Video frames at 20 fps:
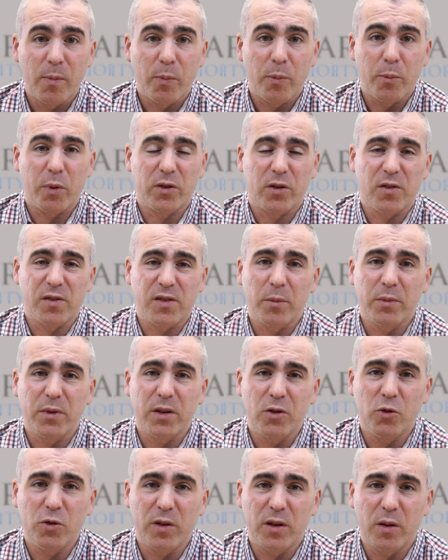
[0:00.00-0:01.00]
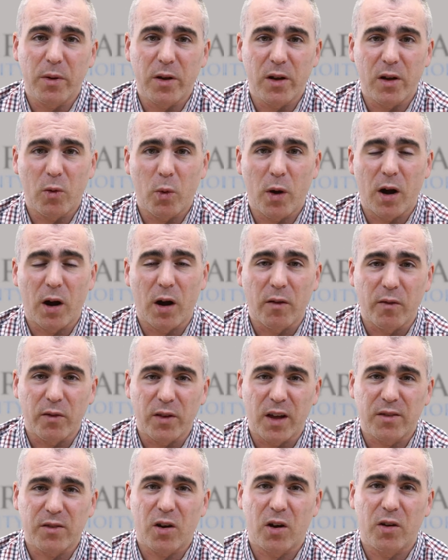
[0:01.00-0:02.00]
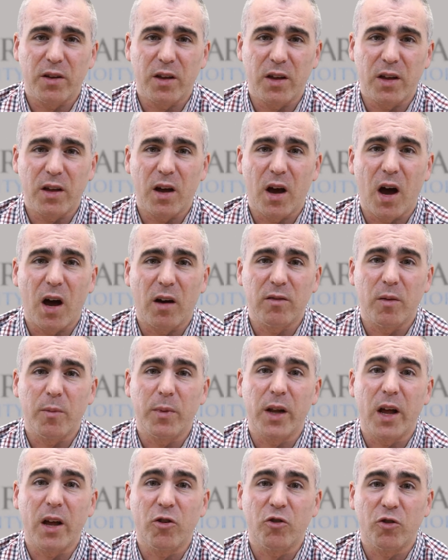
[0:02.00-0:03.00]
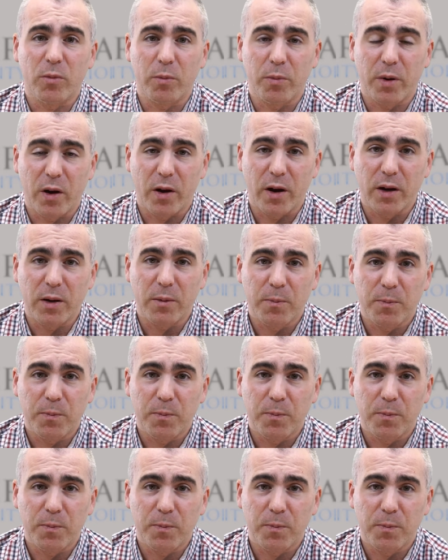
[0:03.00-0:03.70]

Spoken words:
But there's something you need to be aware of, and that's called the elimination period.